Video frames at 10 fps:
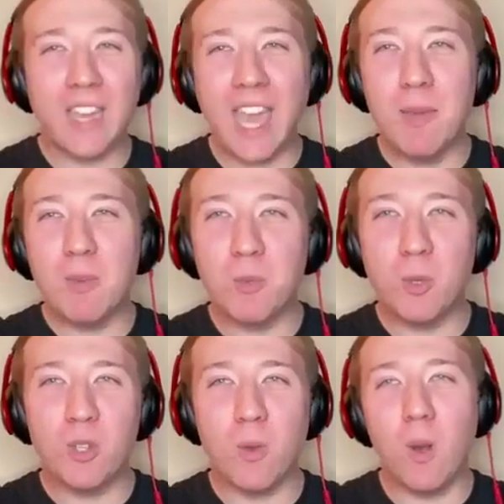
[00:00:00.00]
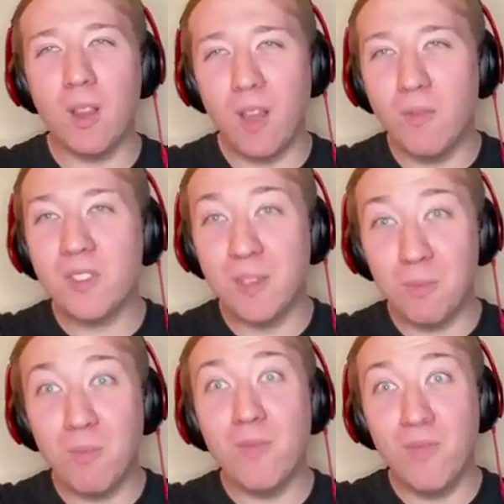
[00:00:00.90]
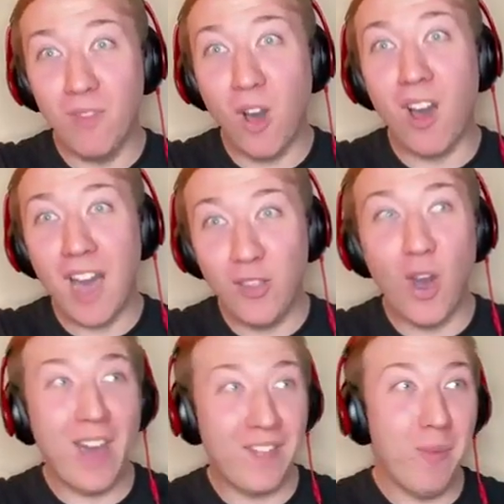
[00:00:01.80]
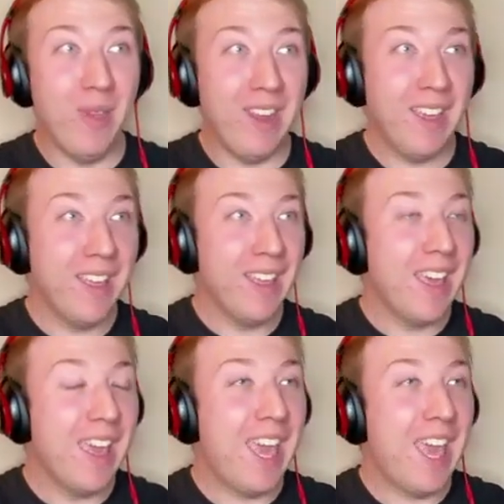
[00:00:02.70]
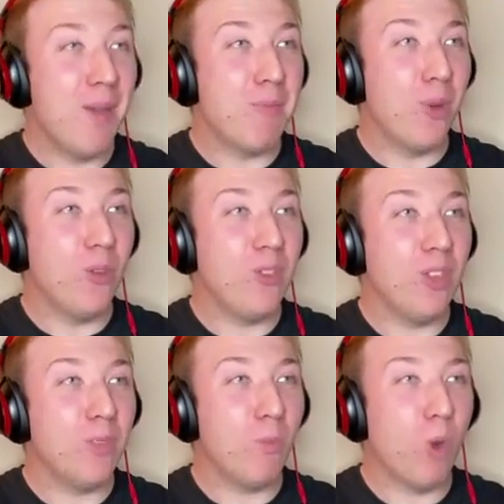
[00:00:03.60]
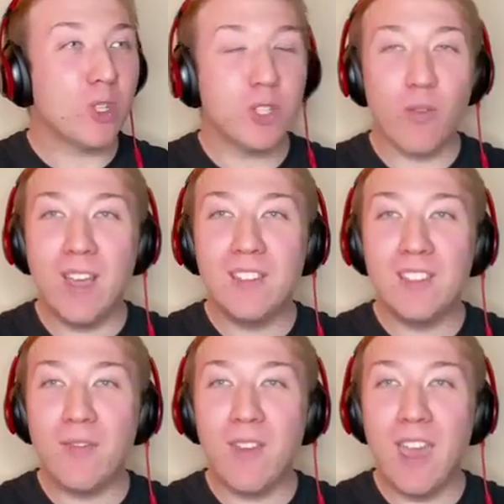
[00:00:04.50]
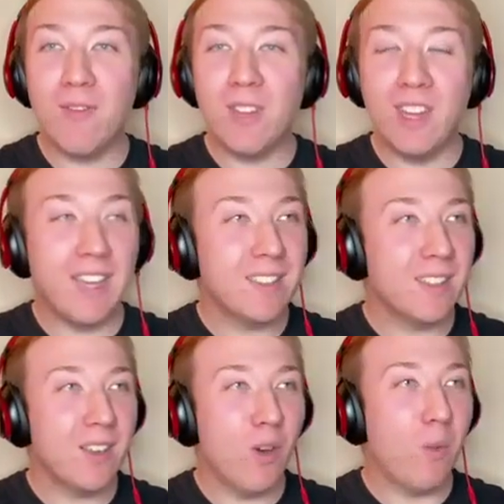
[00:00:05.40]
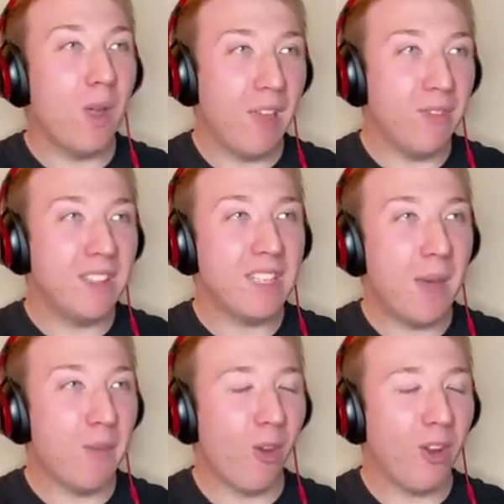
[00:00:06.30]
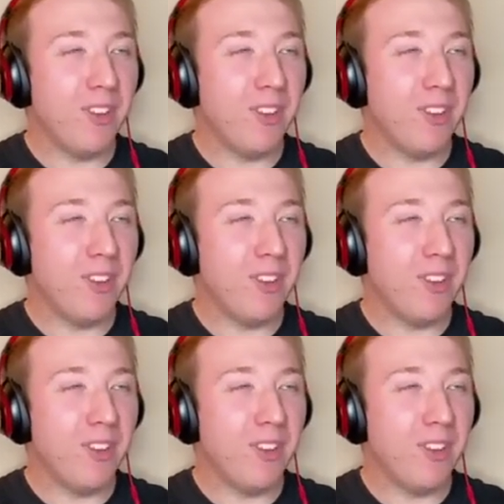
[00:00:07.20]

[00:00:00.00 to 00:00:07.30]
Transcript: game as much as, well, obviously not at the minute, but you watch the Reds every night, or well, every time they're on.